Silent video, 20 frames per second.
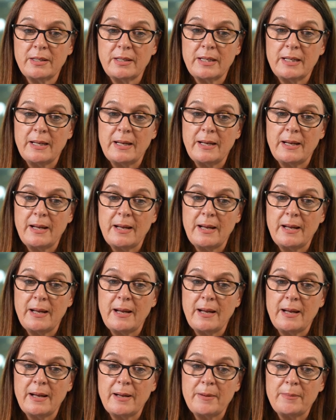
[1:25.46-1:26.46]

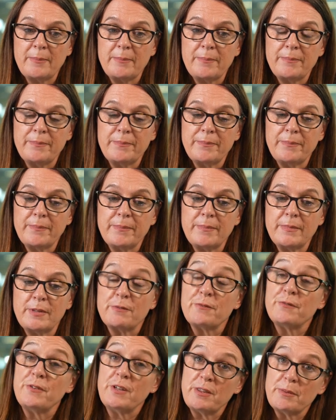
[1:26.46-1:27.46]
The
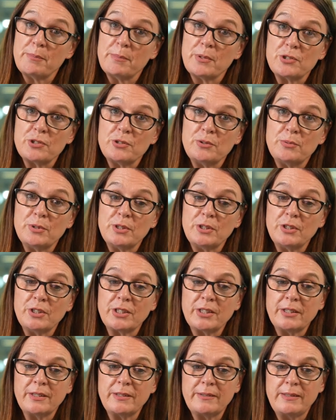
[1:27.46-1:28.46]
5th module will
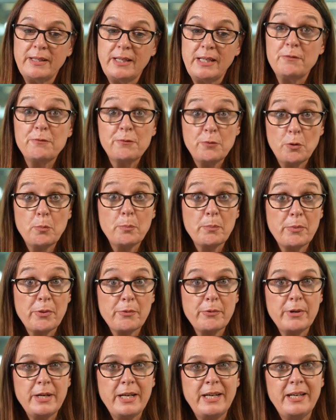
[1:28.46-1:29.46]
look at the Form
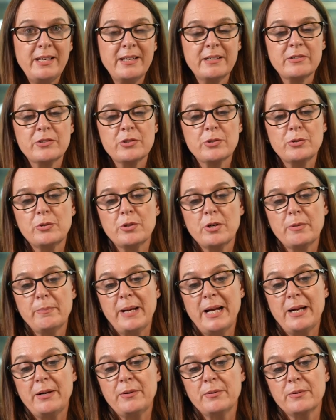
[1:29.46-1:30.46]
3 and talk
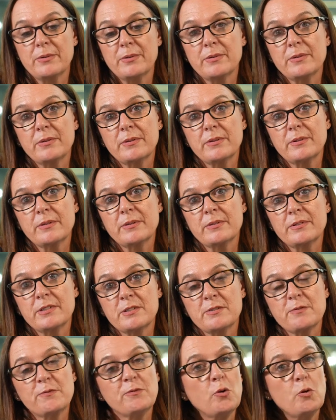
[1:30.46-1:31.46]
about
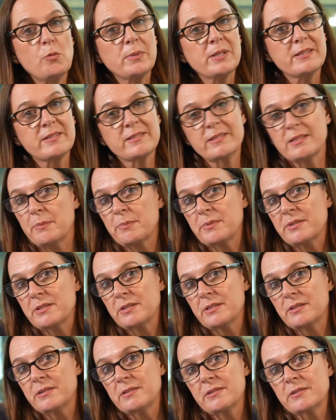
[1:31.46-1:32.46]
does form and
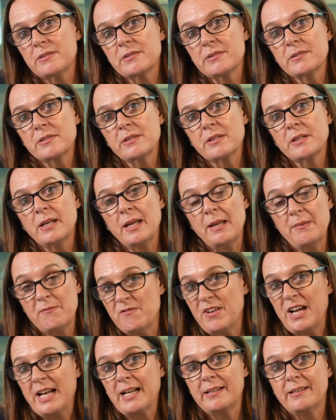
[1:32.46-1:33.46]
substance
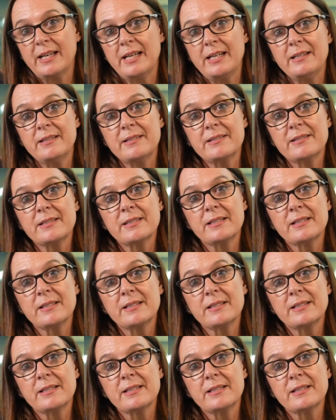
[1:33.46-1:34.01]
invalidate